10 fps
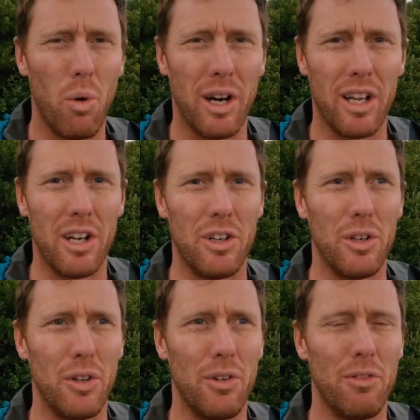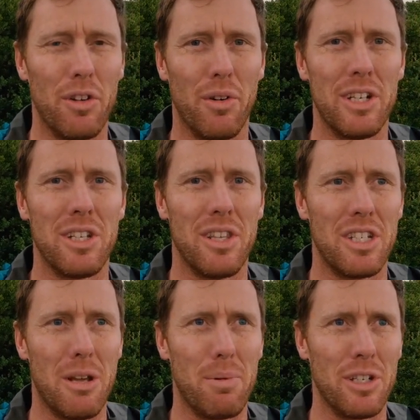What I'm going to do for the rest of
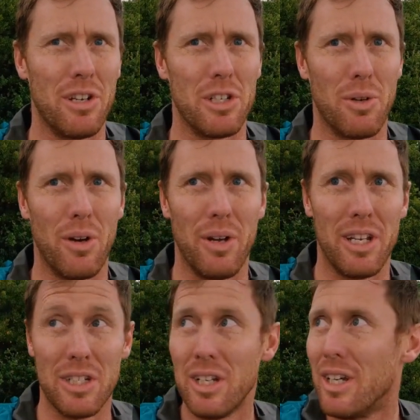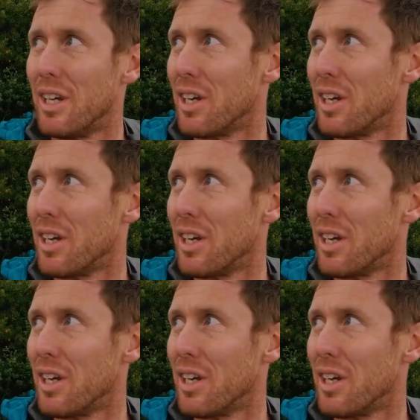this episode as well is